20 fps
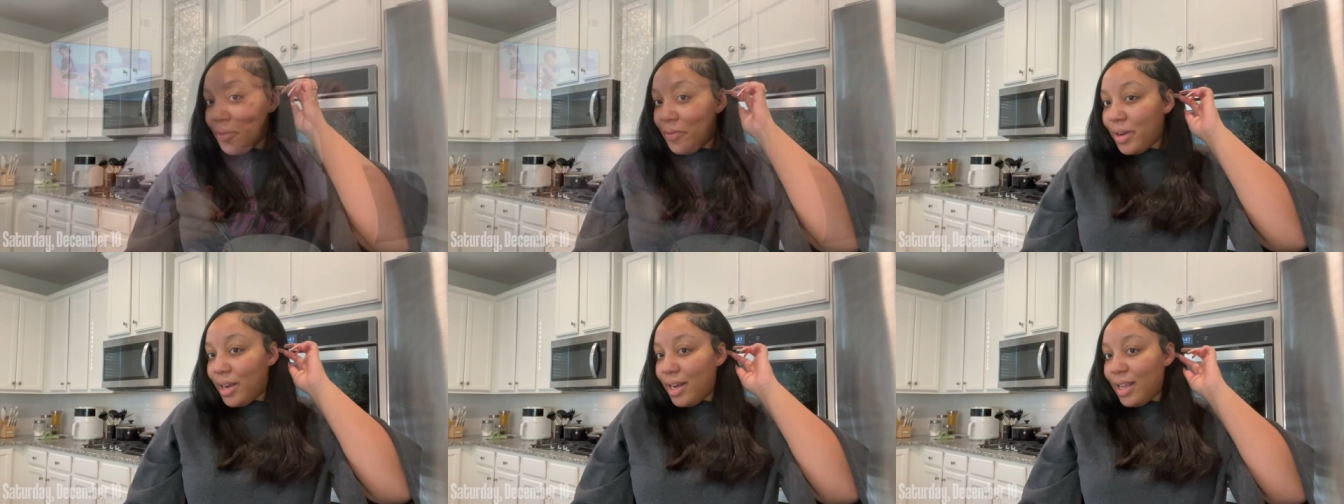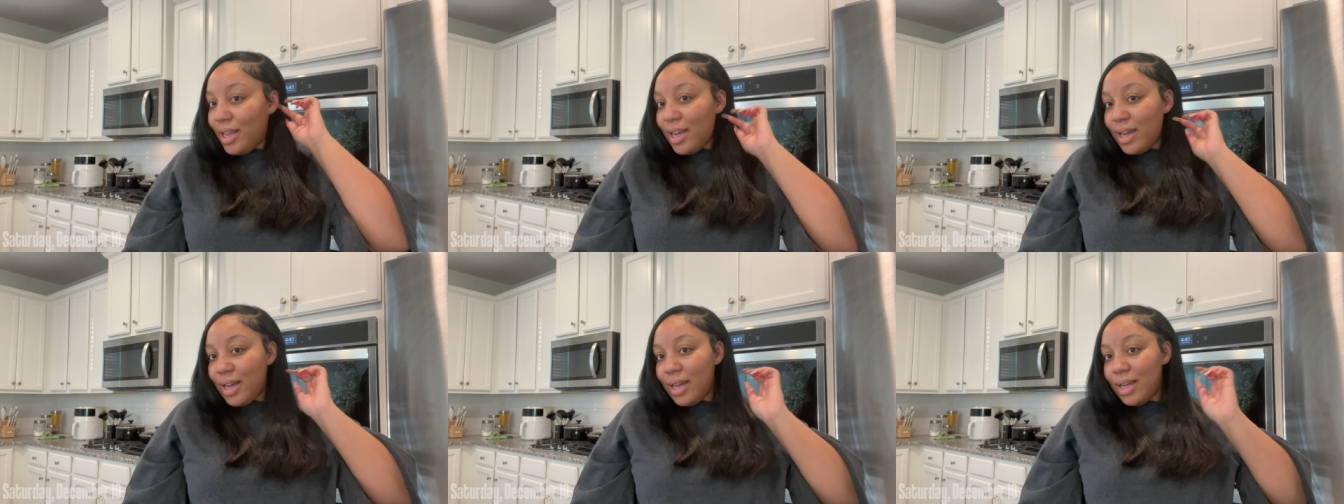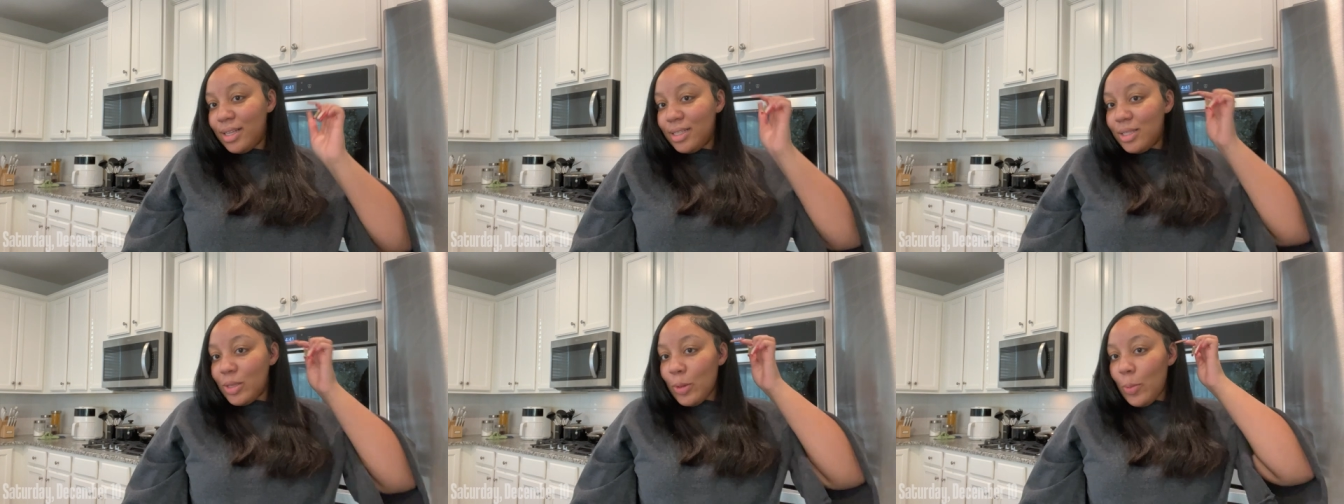ready,
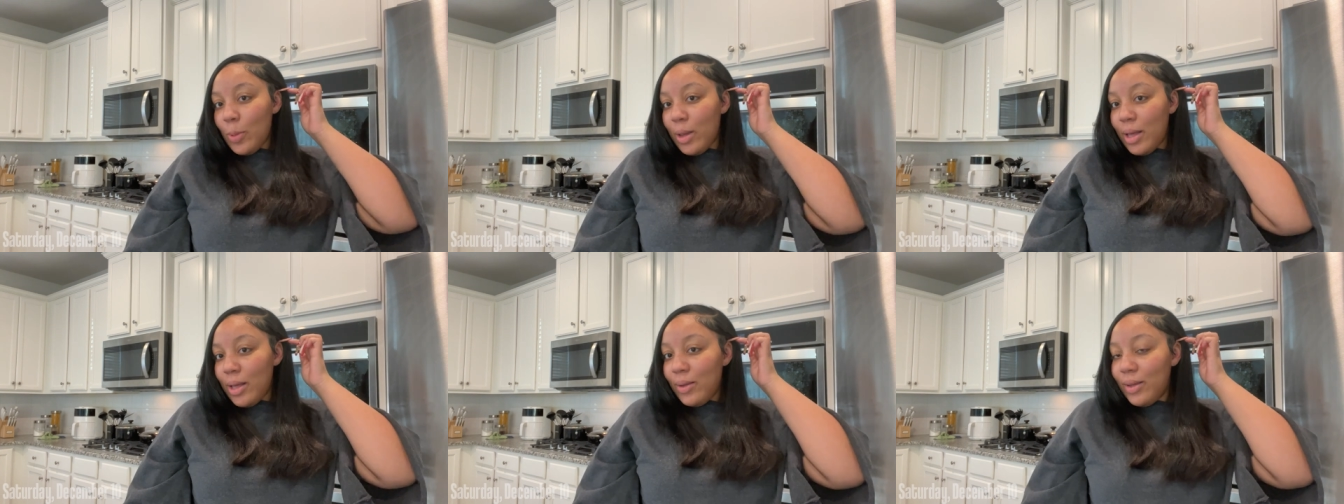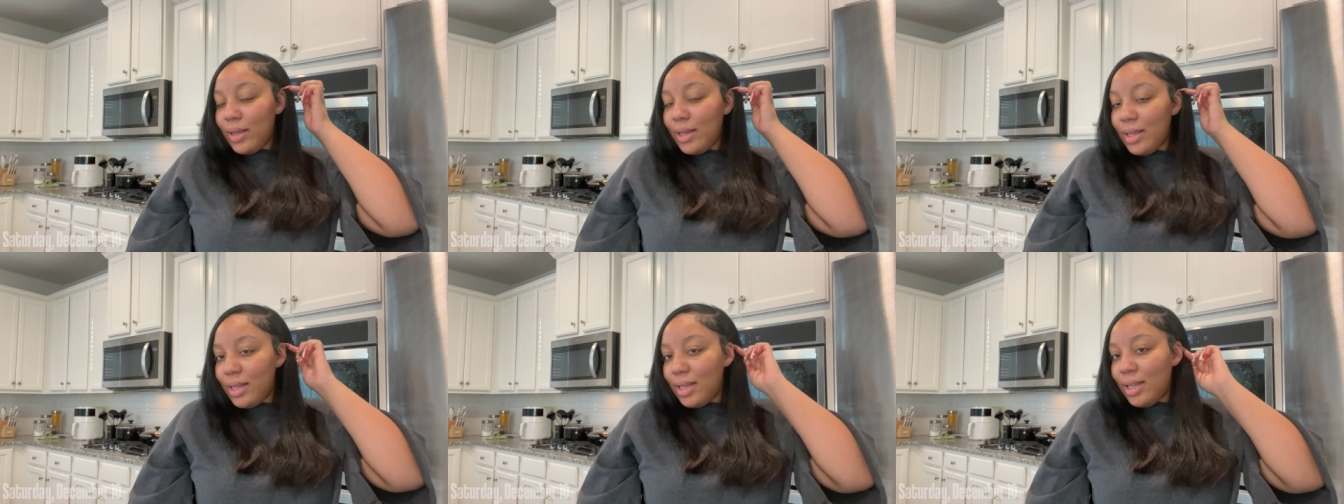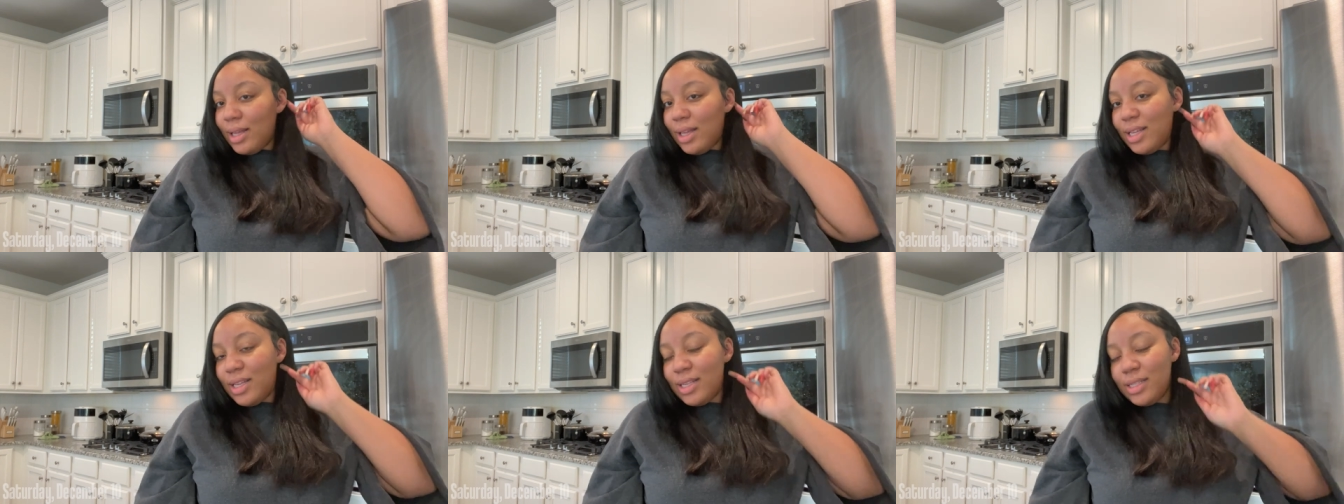guys. Well, it
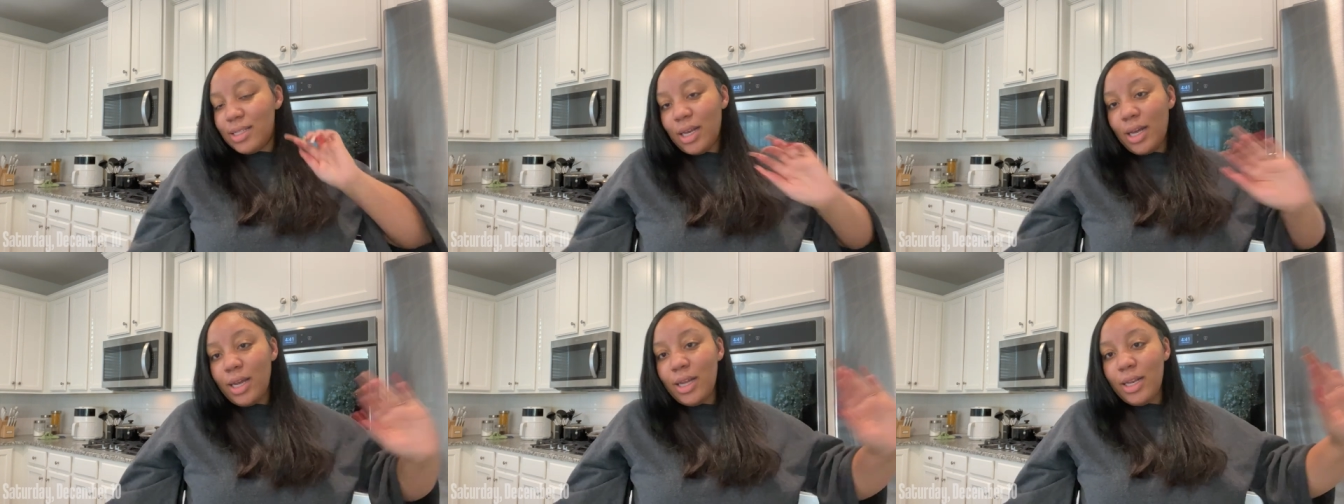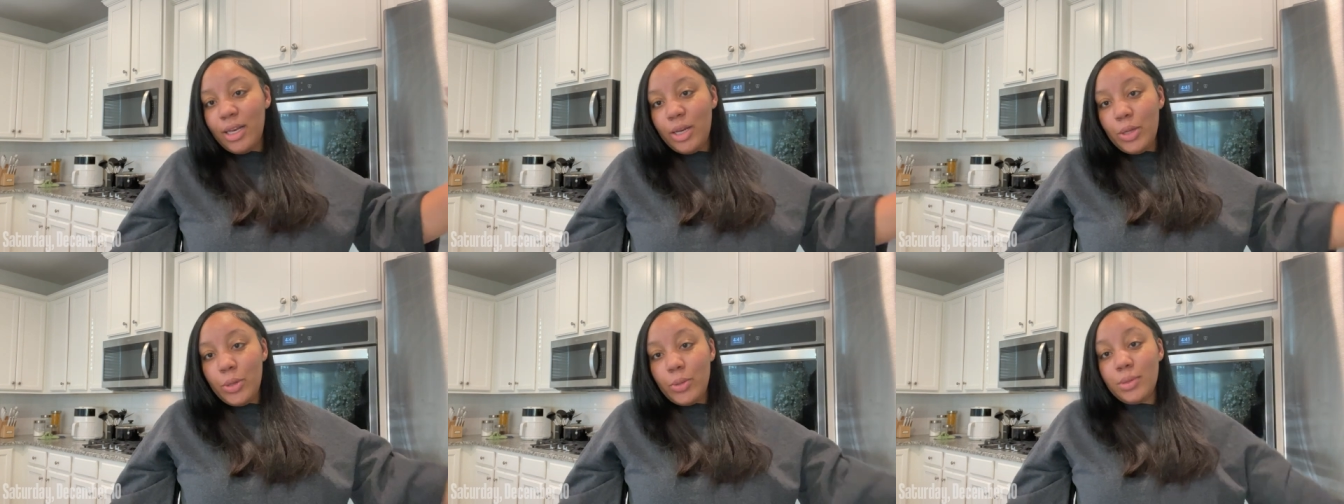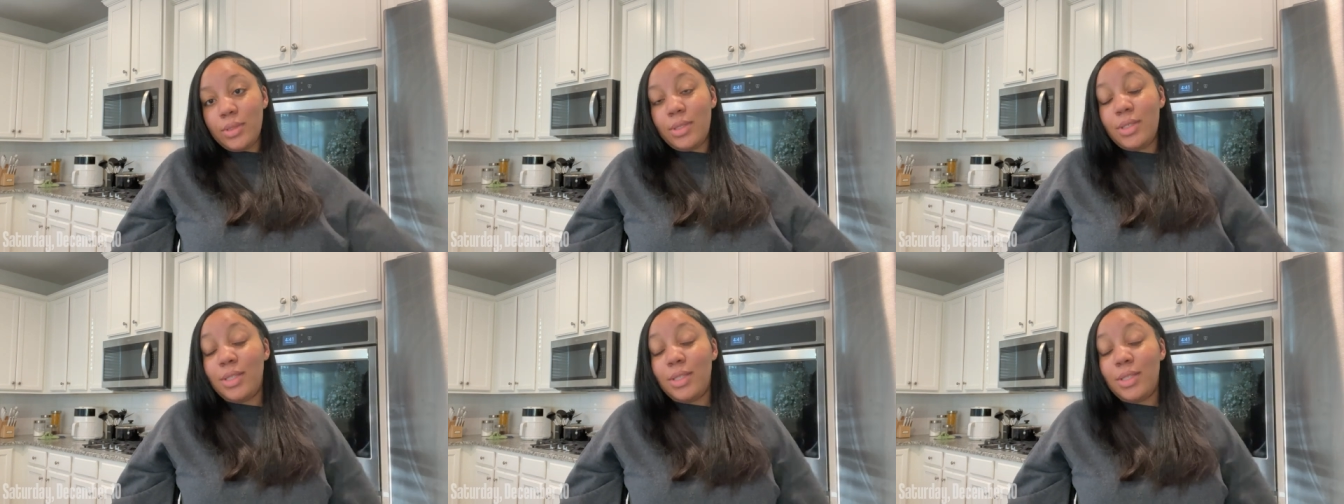is a new